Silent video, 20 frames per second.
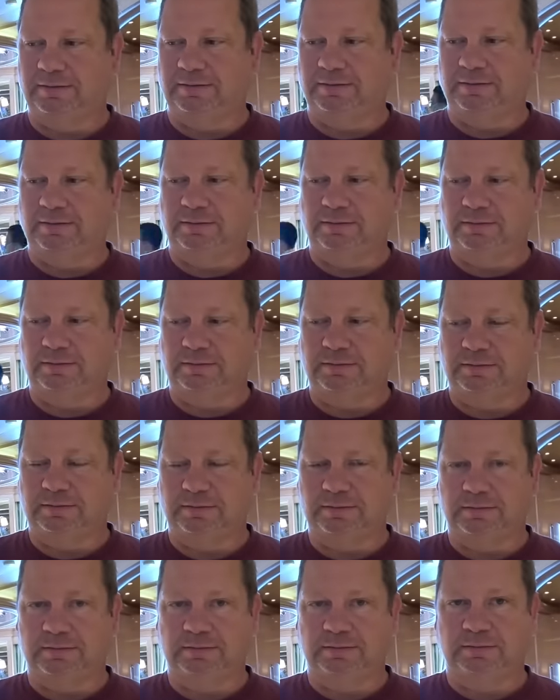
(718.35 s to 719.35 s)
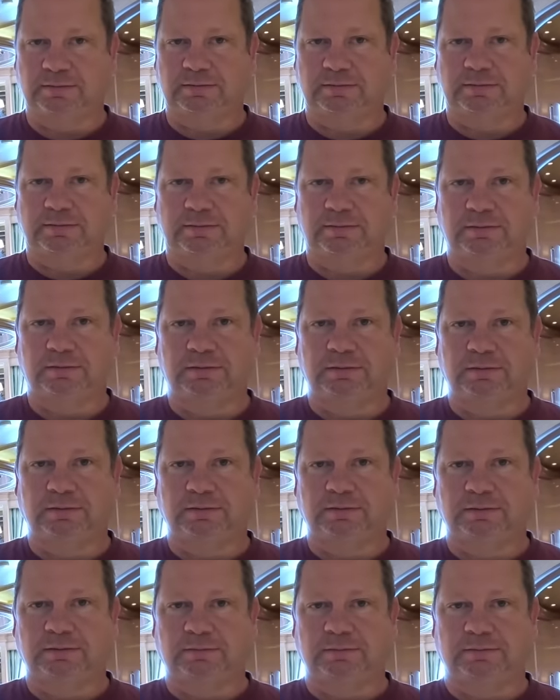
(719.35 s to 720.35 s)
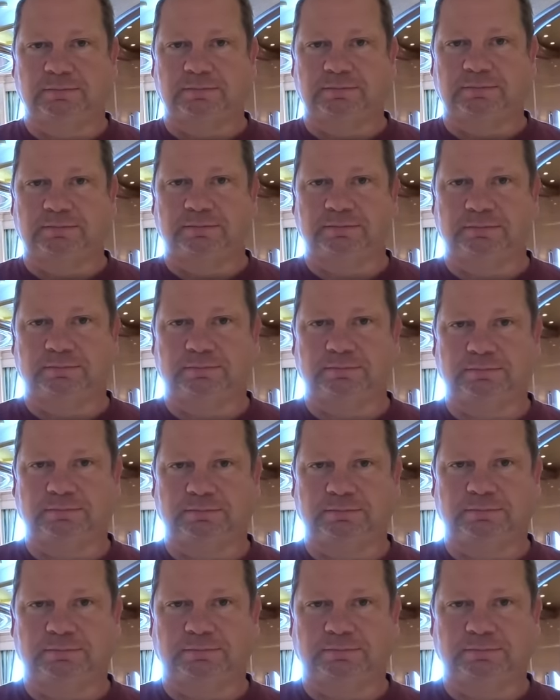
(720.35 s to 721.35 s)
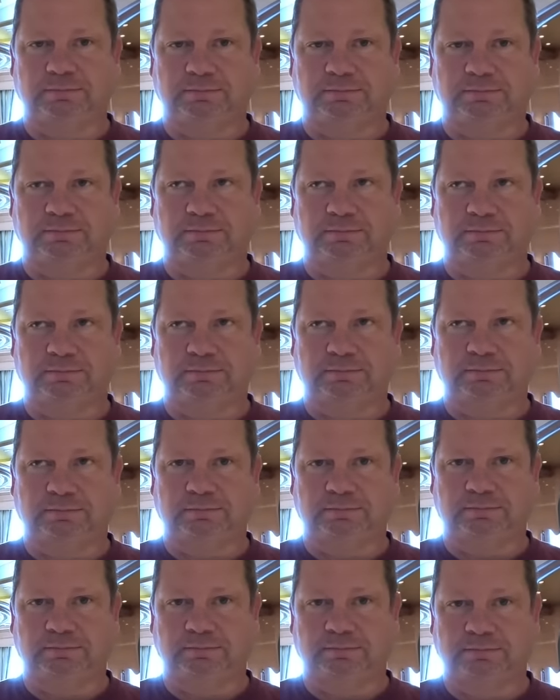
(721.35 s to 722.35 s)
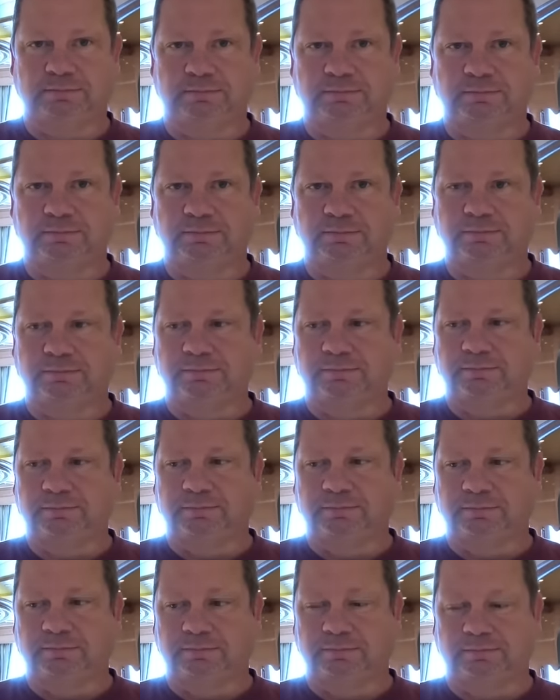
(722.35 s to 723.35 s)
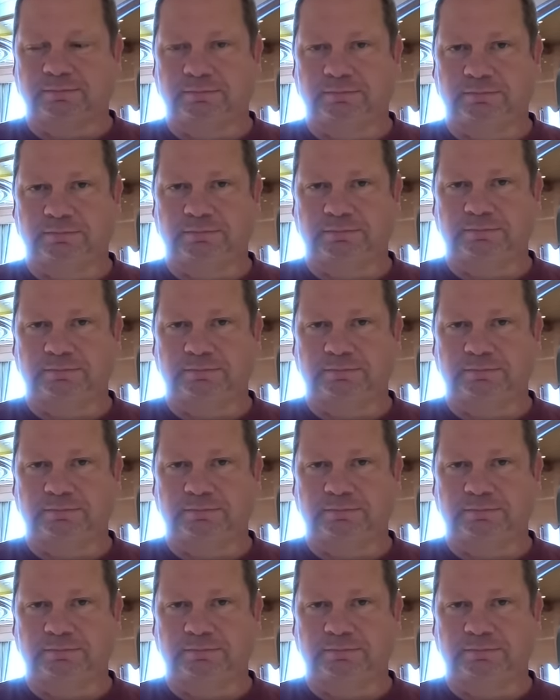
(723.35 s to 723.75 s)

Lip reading: No words are spoken by the person on screen.